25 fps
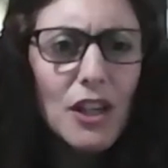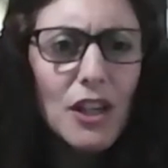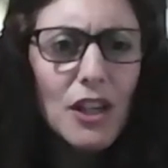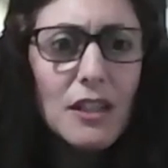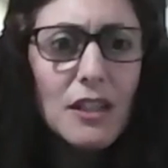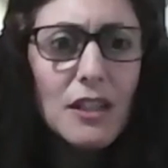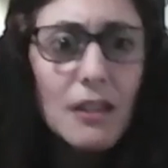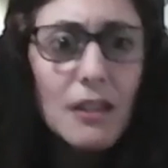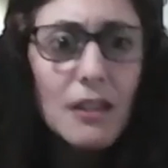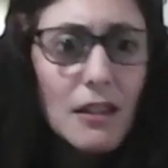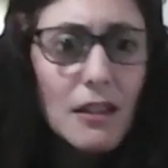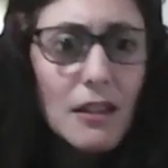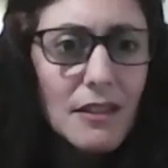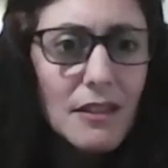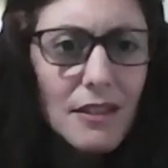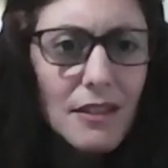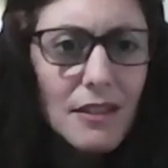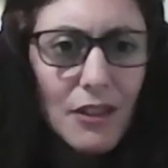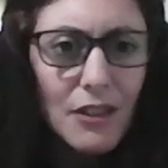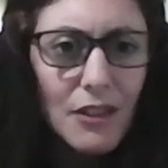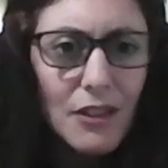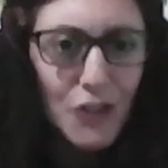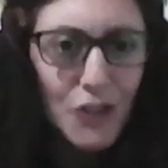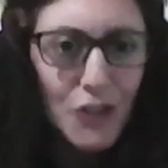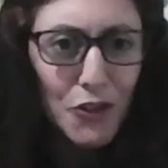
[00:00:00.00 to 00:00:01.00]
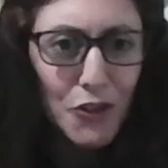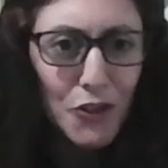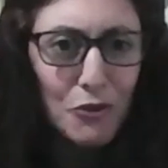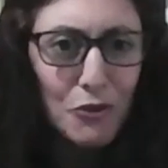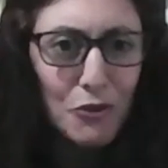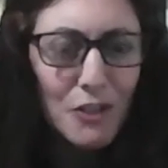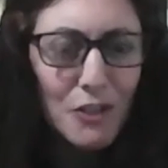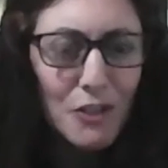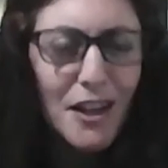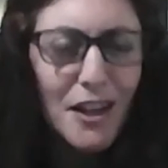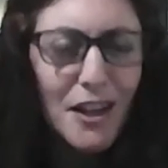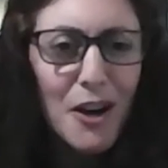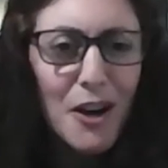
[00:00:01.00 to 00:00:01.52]
It lasts such a
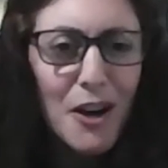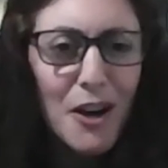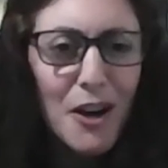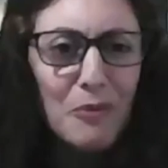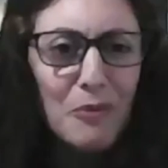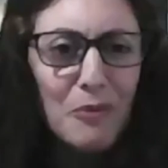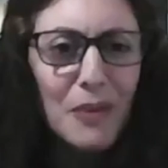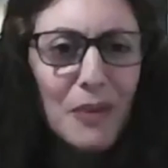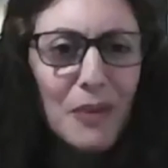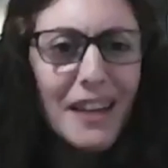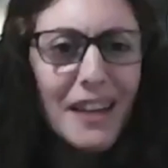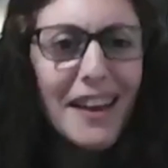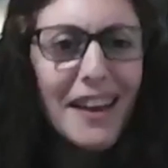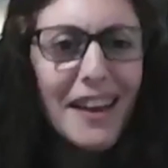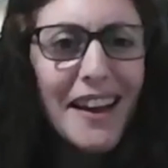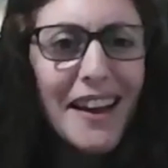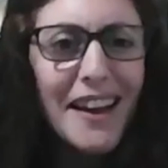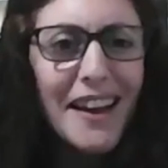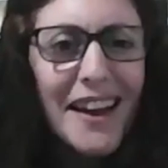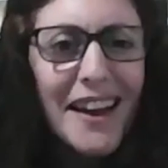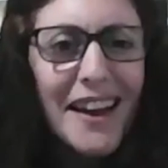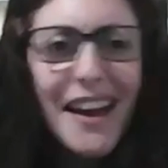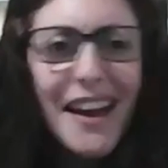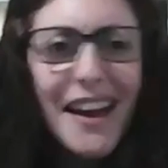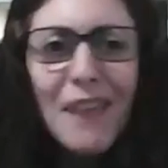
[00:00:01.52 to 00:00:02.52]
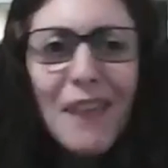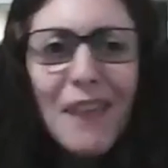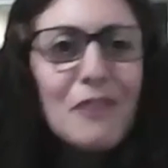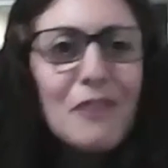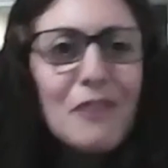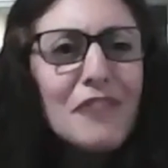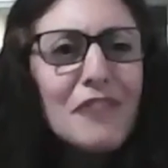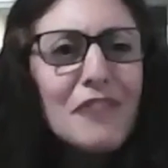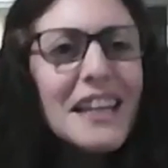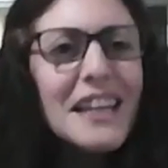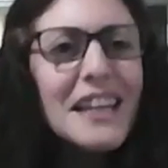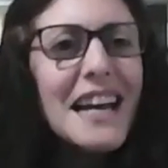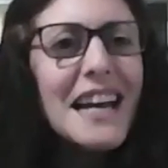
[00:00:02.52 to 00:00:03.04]
short time. We
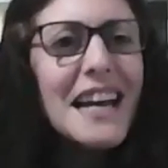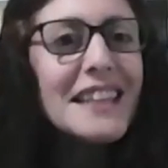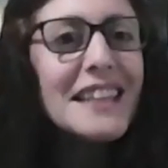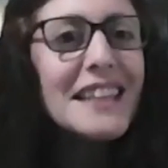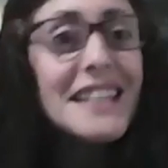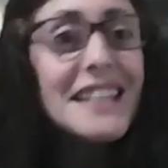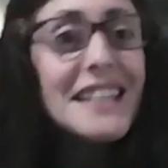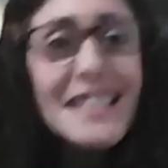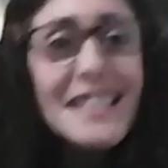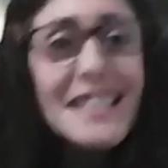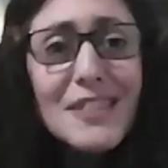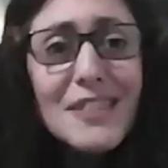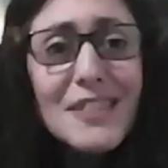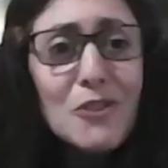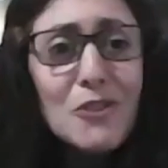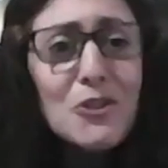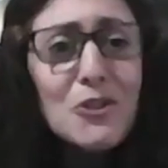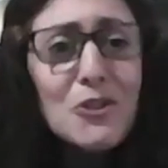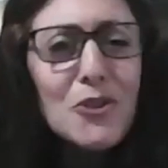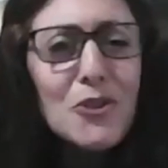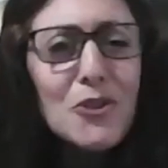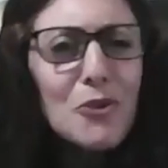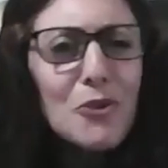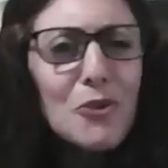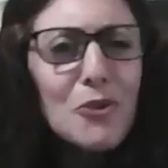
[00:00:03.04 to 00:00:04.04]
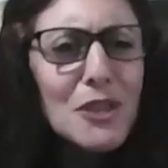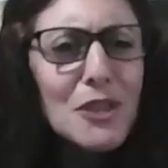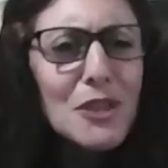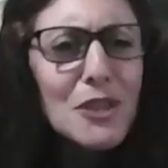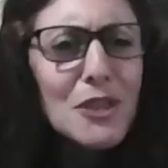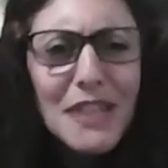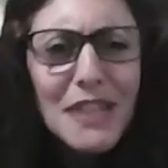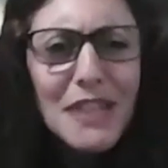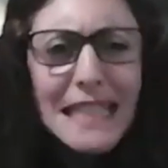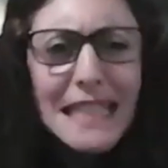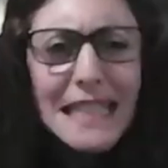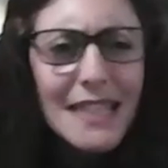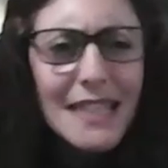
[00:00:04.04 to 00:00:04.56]
forget that it's so short. We're
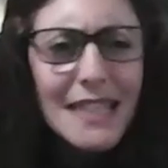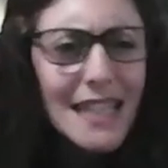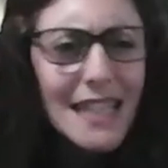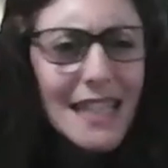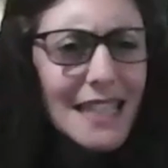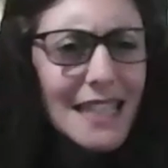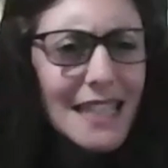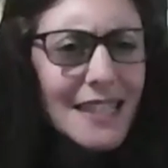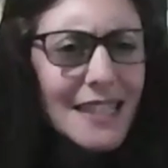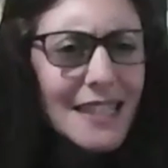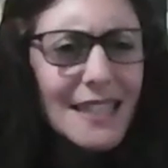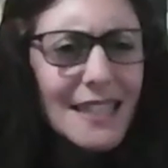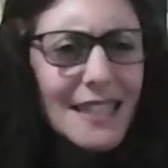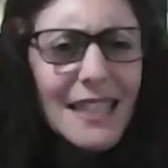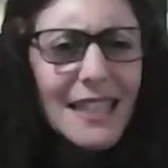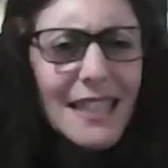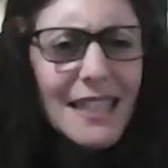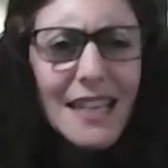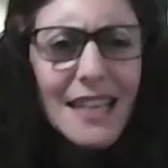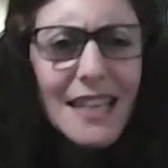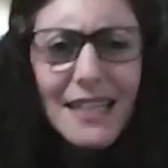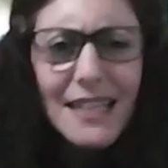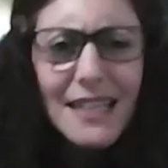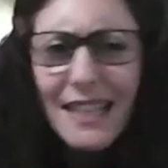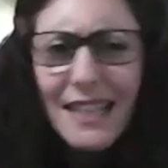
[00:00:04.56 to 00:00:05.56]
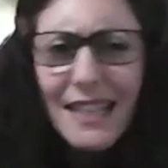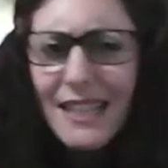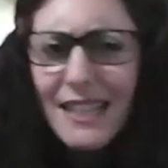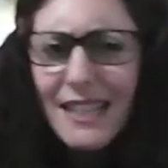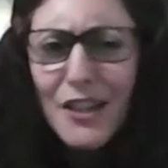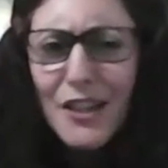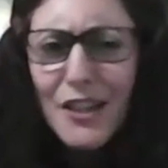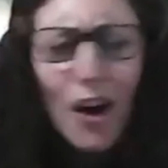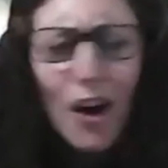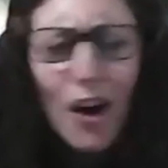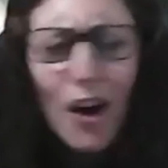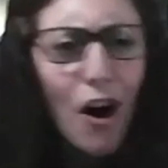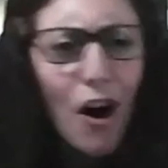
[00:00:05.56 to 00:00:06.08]
talking 6 years,
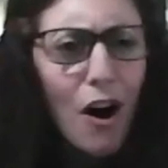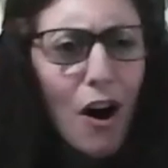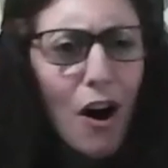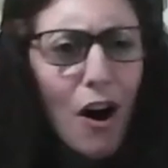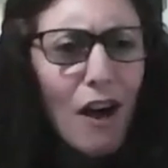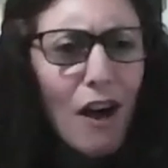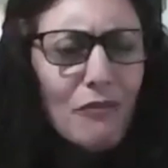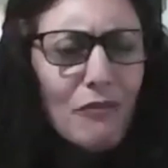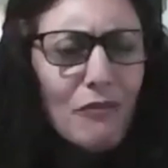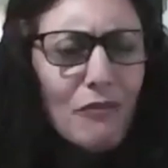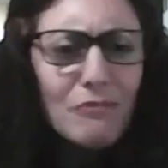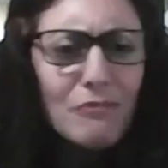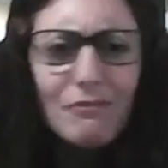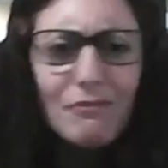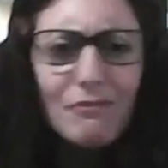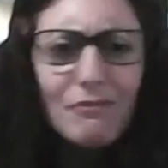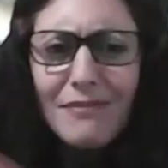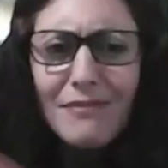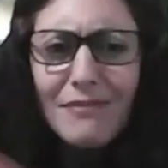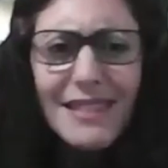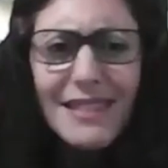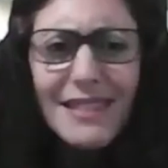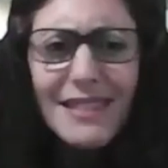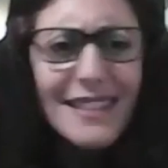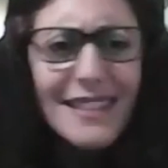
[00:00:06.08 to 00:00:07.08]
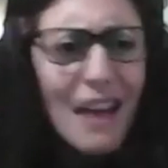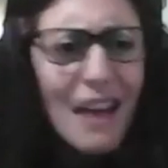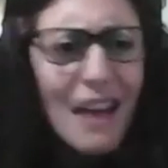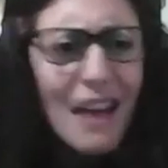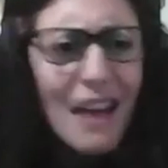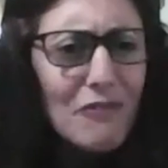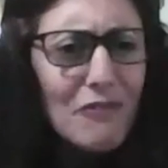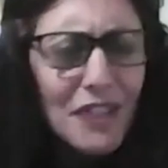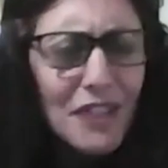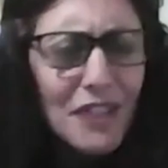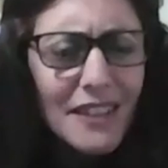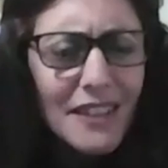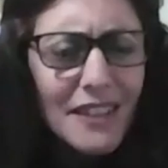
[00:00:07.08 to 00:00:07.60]
6.5,
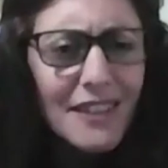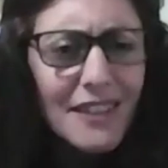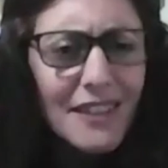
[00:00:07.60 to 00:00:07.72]
7.